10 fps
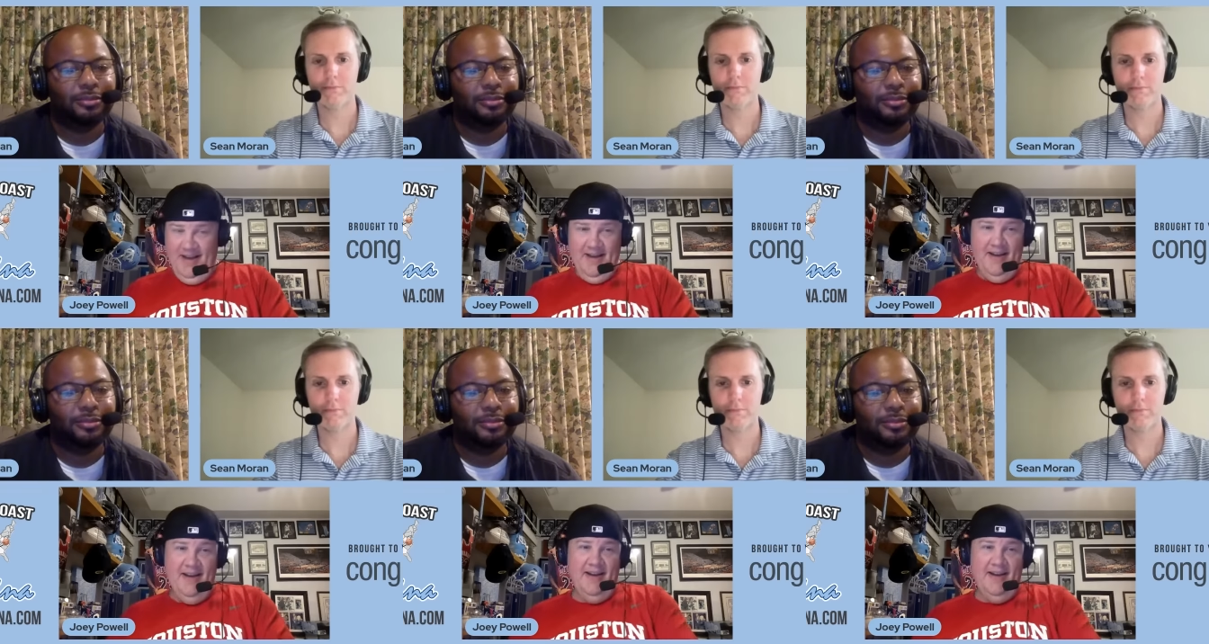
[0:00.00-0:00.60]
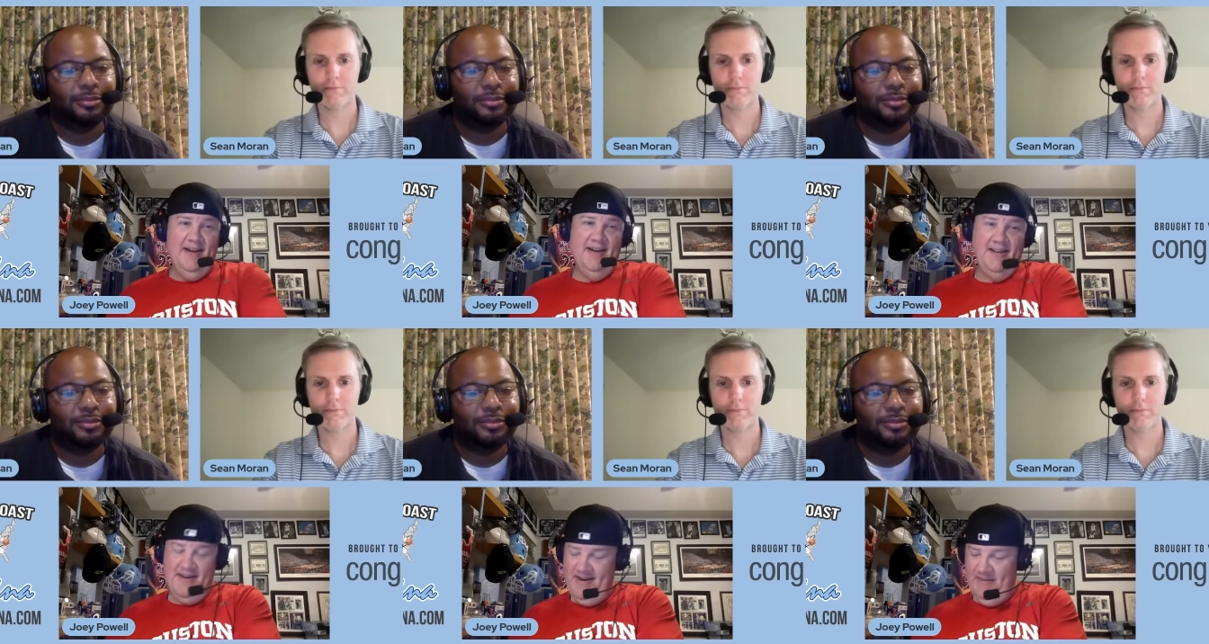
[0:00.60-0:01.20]
Speaker 1: All
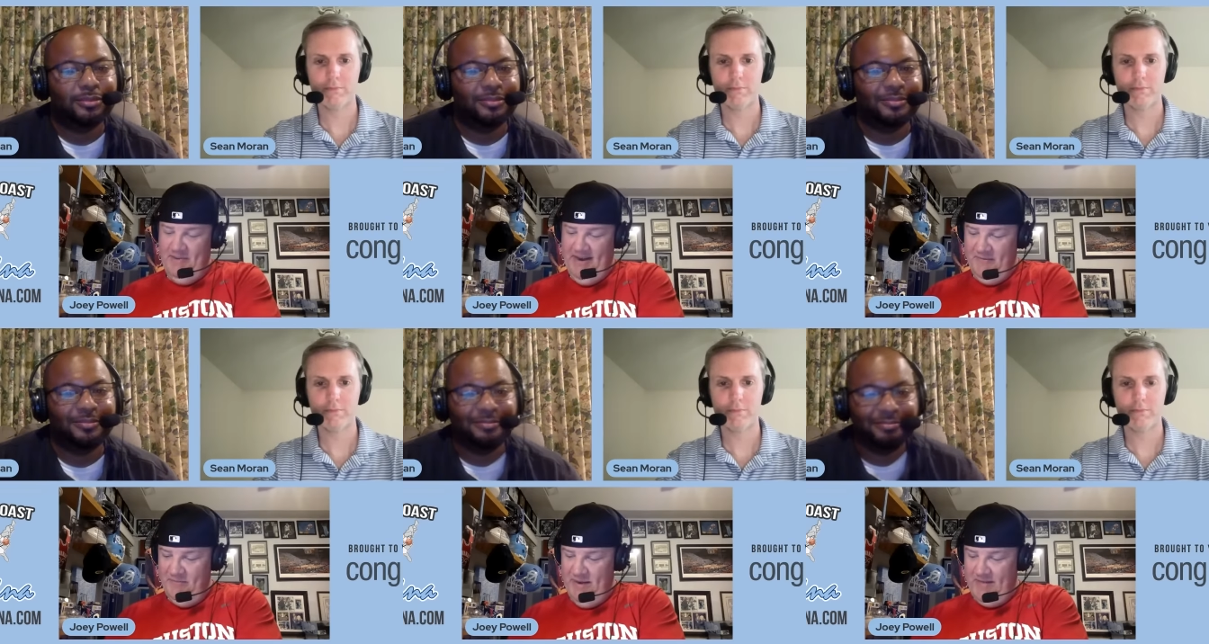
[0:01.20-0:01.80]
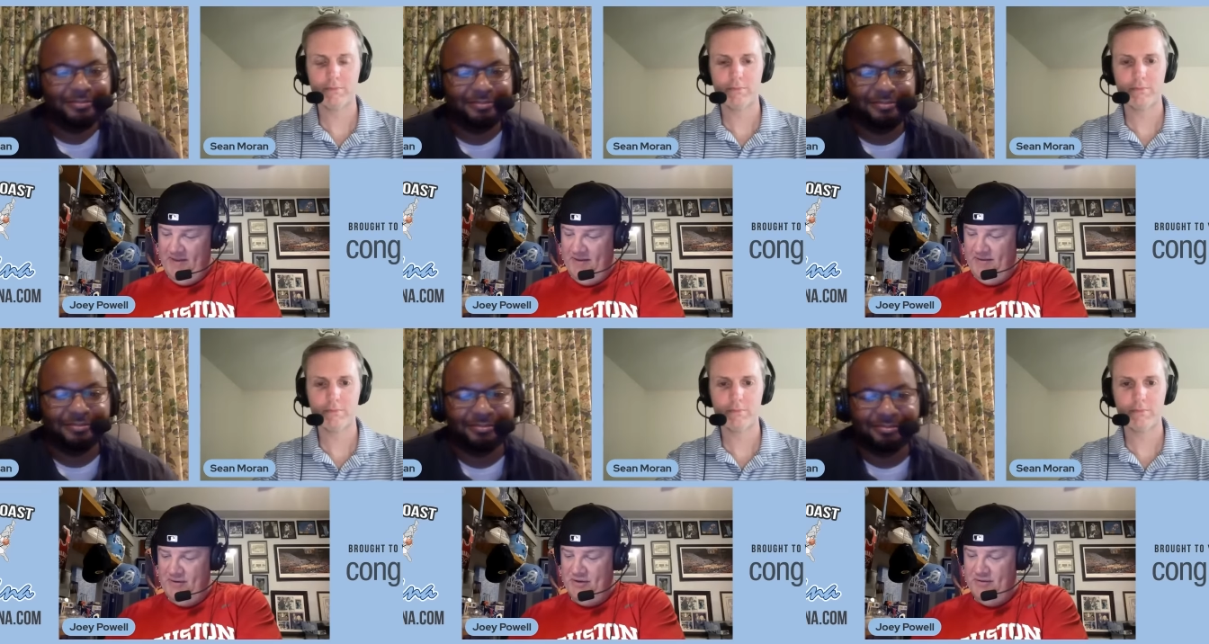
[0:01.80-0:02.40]
right, I'm gonna have to make that in the
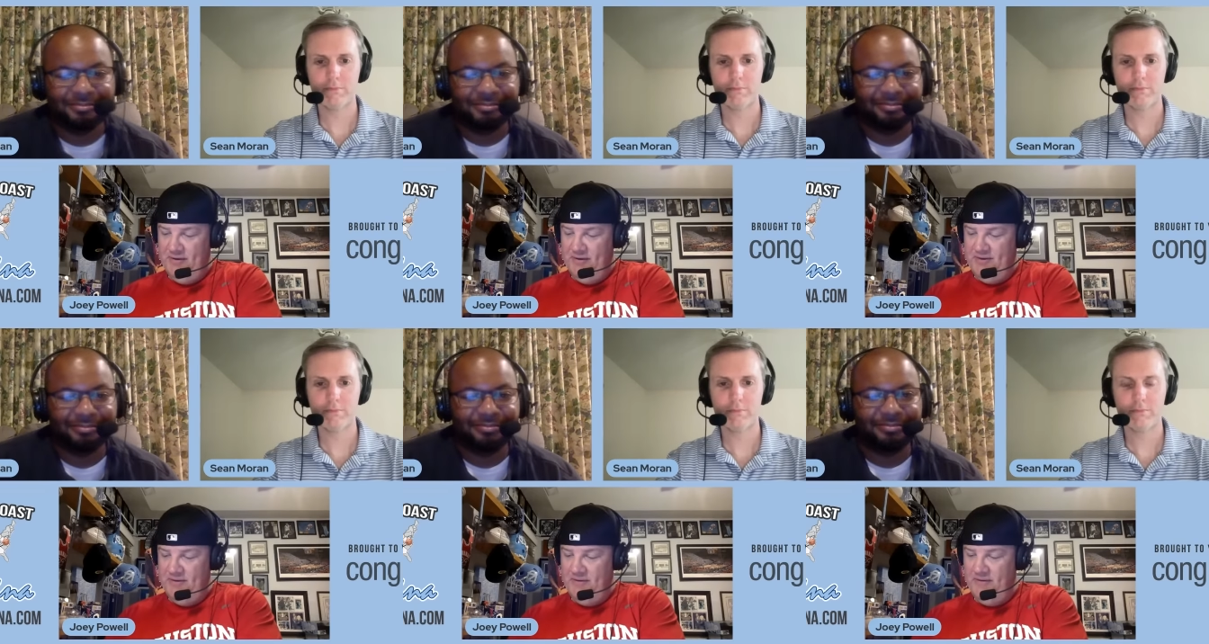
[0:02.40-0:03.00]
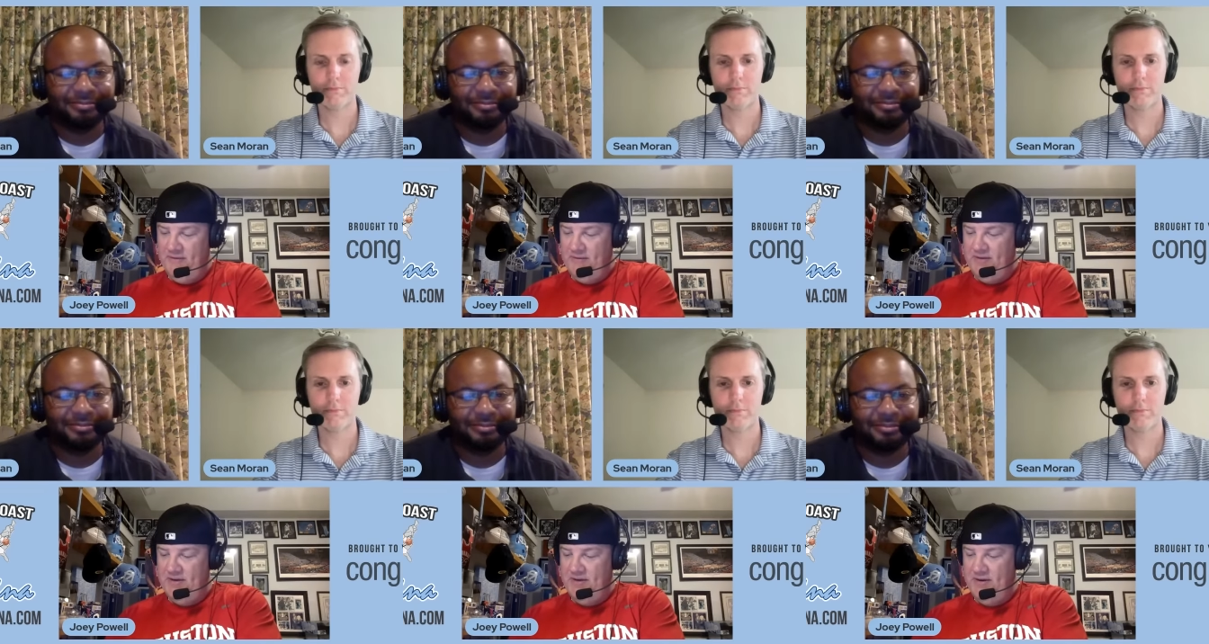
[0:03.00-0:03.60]
show notes so that folks
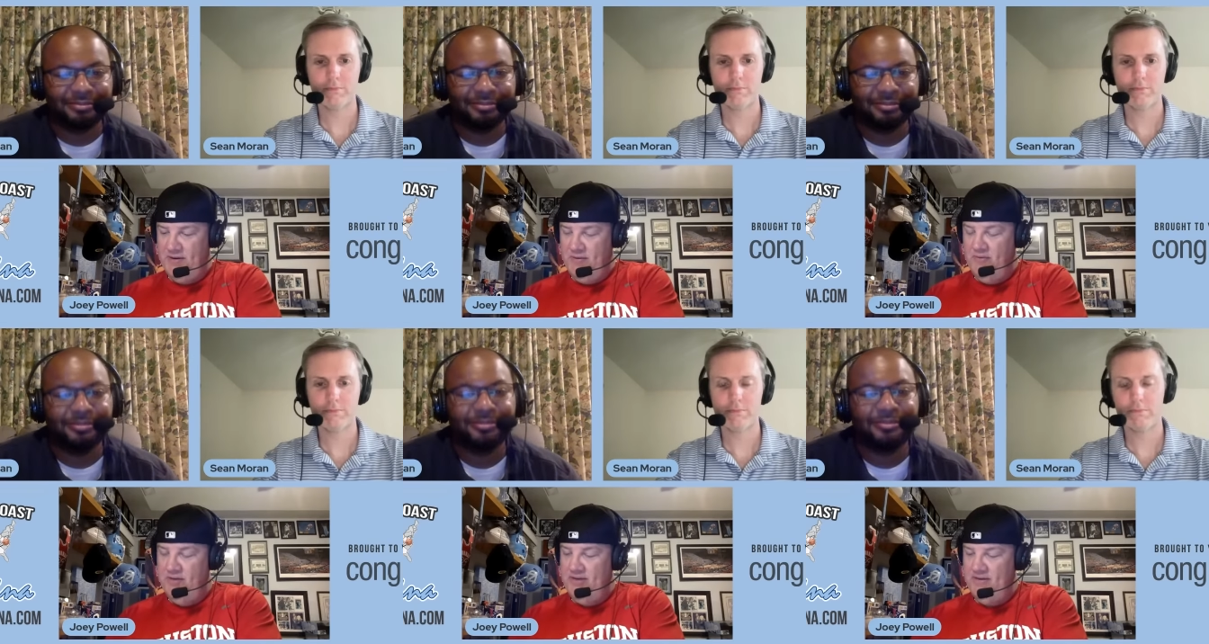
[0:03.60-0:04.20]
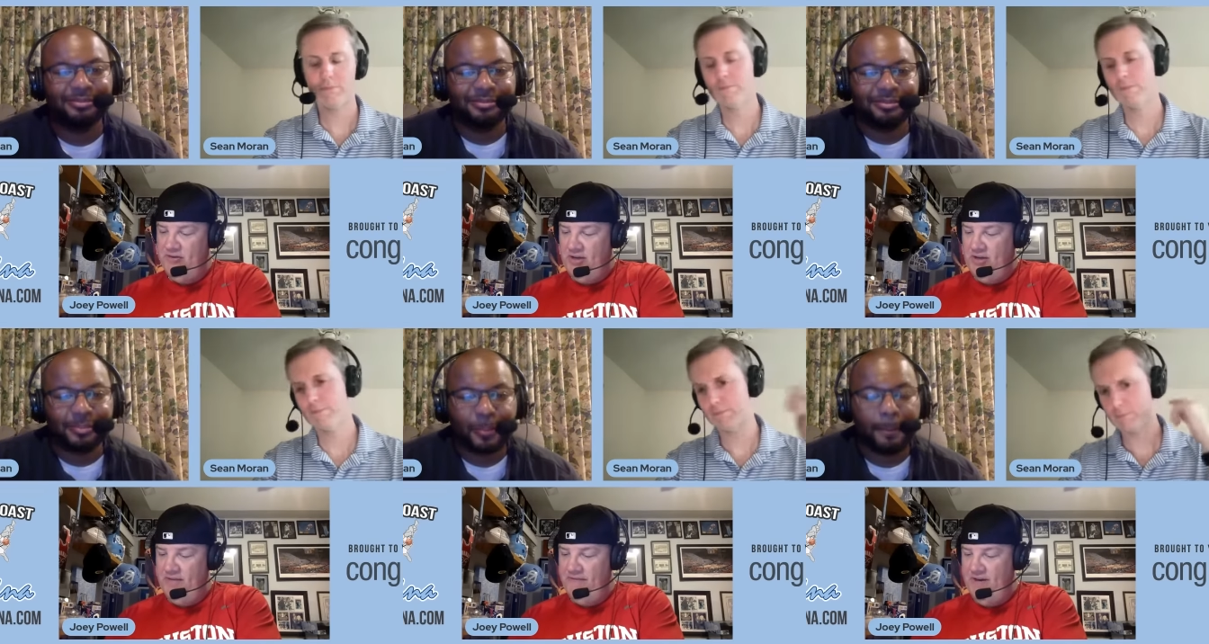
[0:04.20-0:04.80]
can know what Jelly
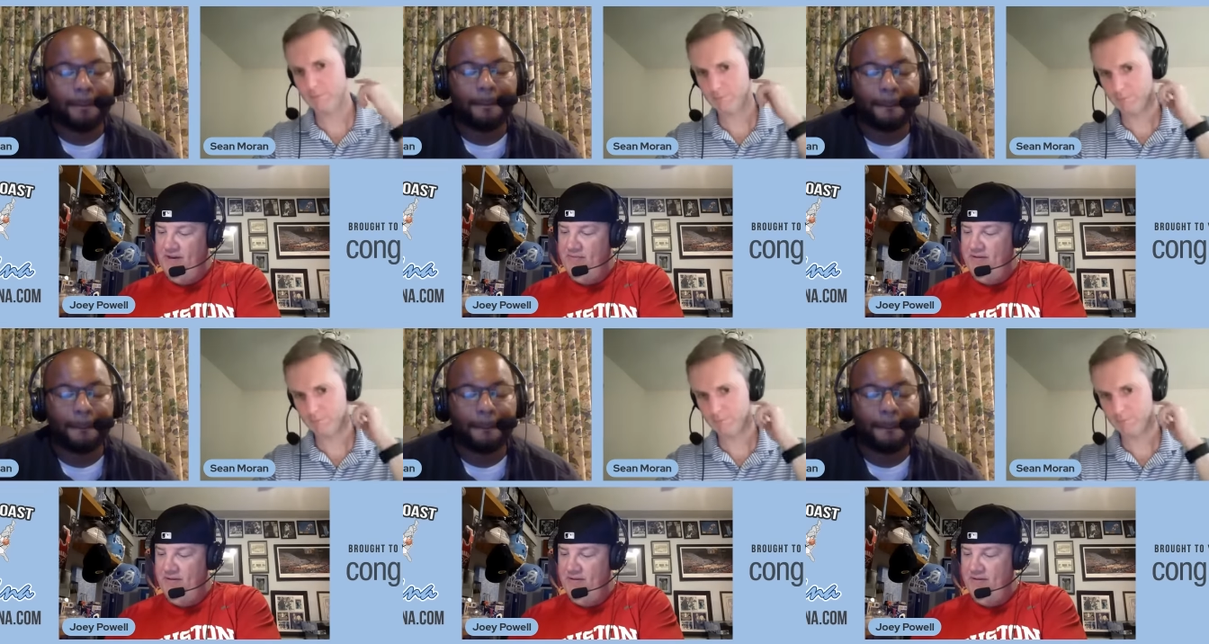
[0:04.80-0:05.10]
Fam